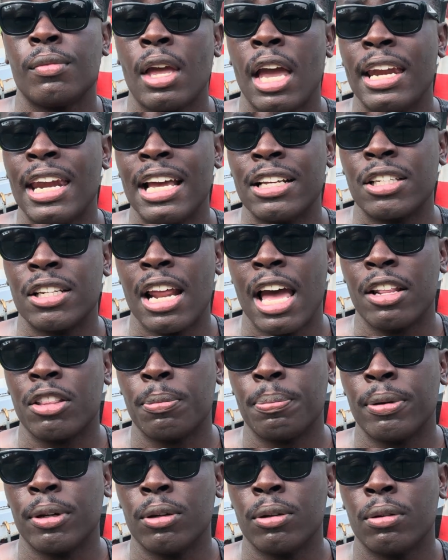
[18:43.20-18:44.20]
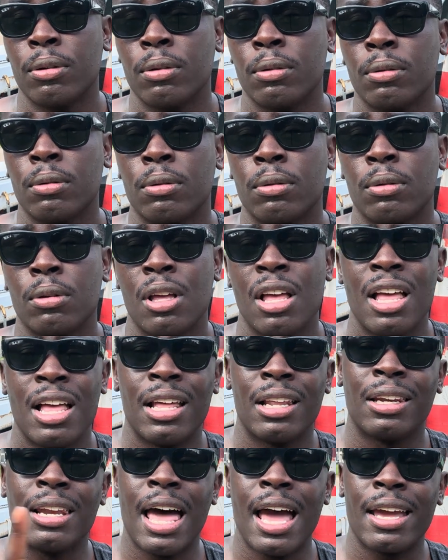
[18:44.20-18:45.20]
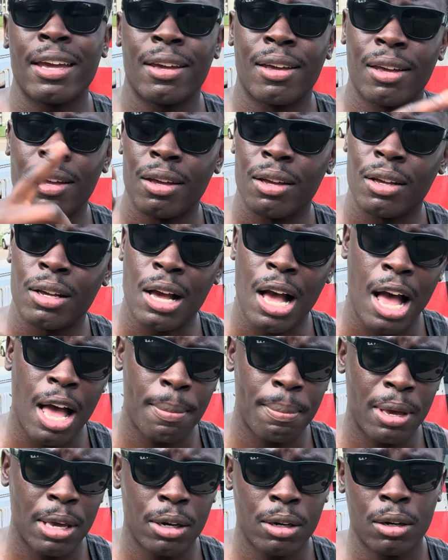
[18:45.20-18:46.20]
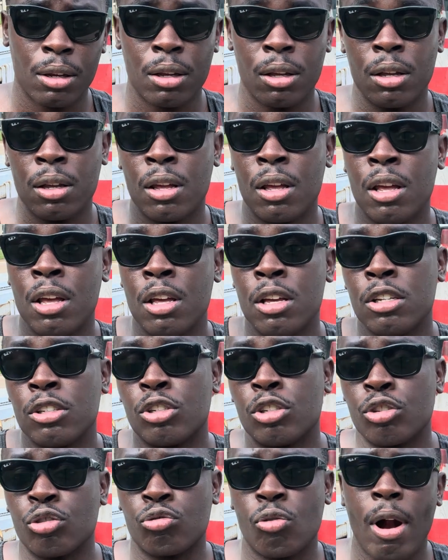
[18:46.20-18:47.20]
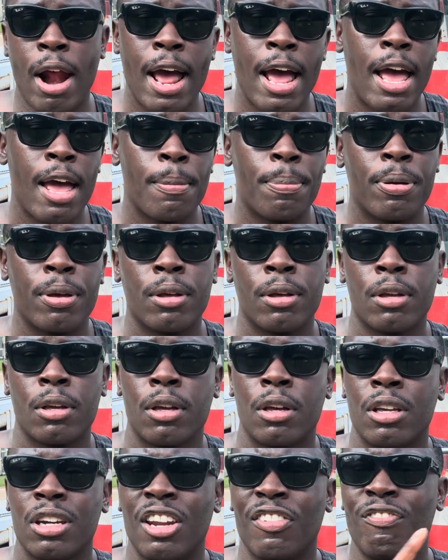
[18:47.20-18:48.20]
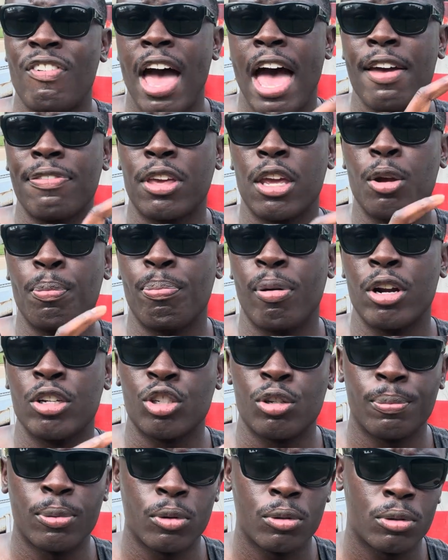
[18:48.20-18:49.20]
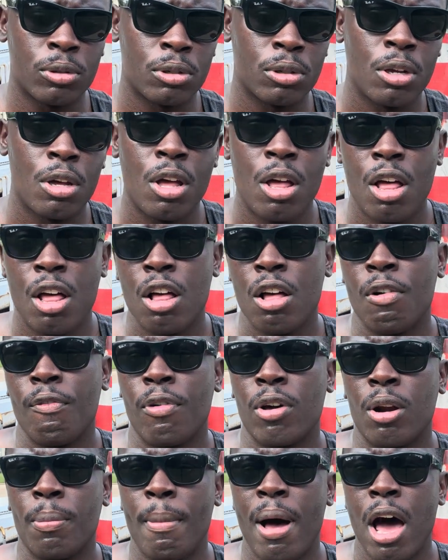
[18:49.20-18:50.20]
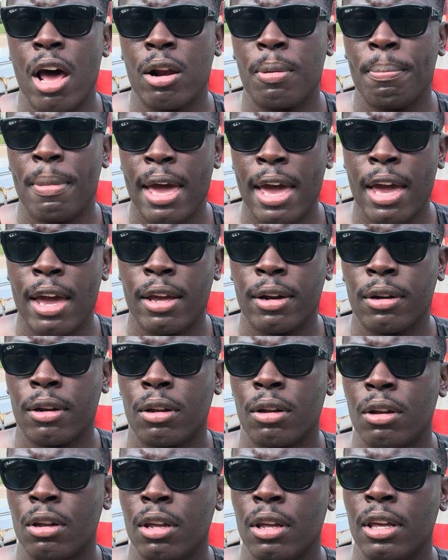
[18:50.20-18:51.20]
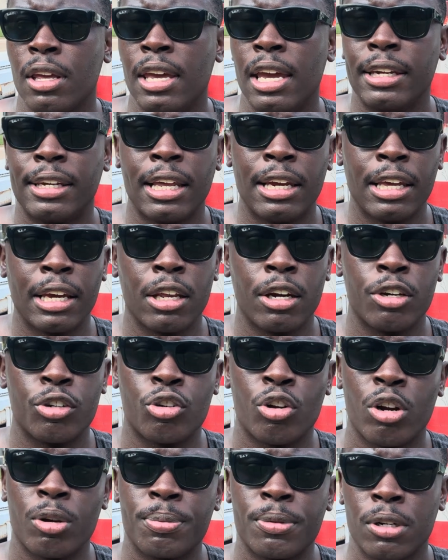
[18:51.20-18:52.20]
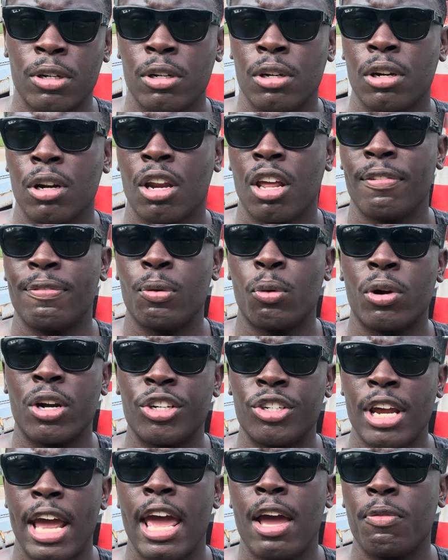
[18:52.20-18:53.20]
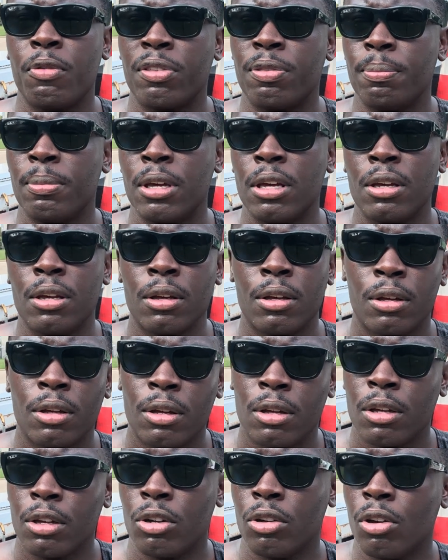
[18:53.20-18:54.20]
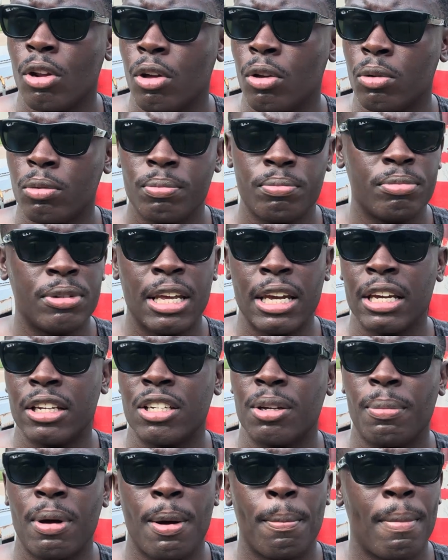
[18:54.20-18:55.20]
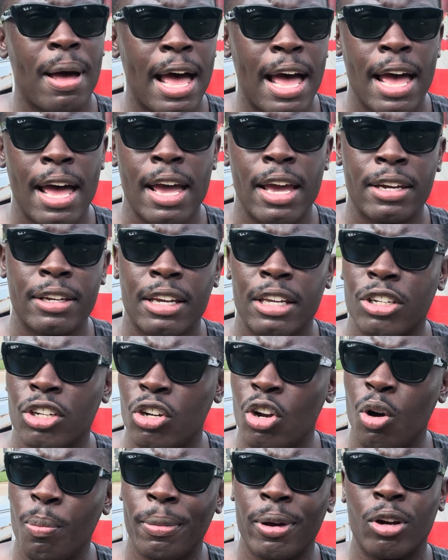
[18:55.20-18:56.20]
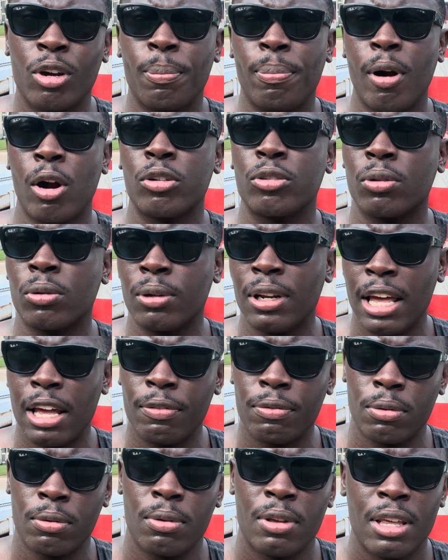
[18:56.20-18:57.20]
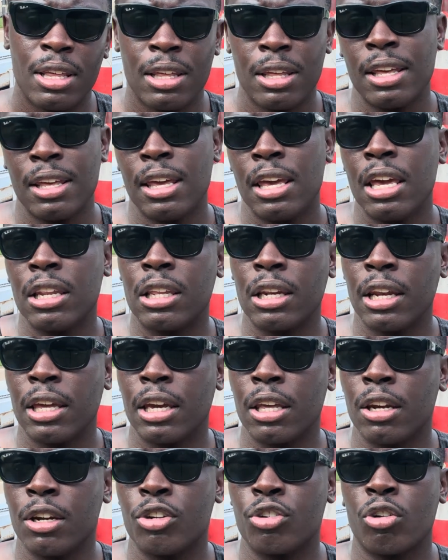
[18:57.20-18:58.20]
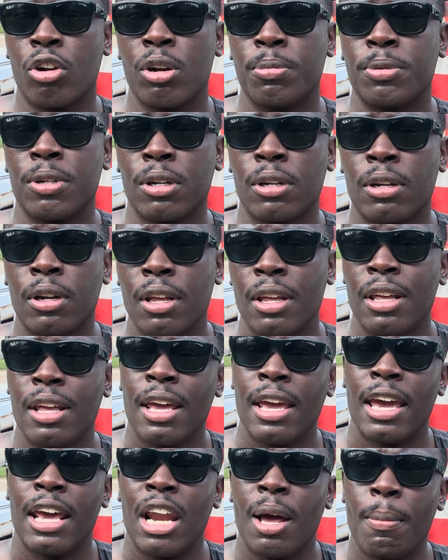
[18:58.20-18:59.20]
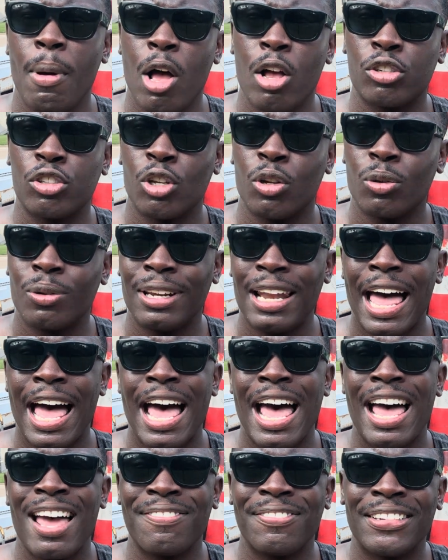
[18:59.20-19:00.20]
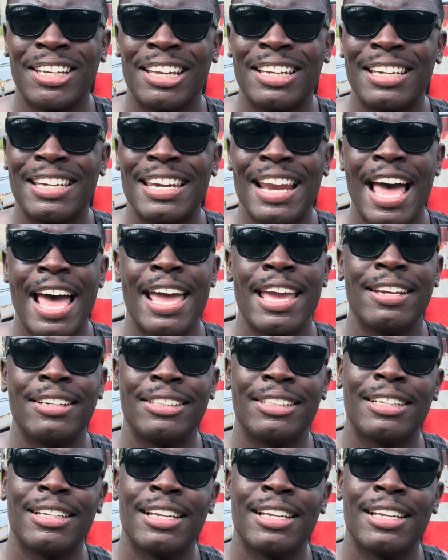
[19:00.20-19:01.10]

And that's an after pill. Like, comment, subscribe. The 5 key principles for the modern man. Hit that link in the description. If you want to chat with me, dig into my mind, get to know me on a personal level, hit the link in the description. And I'm also live tonight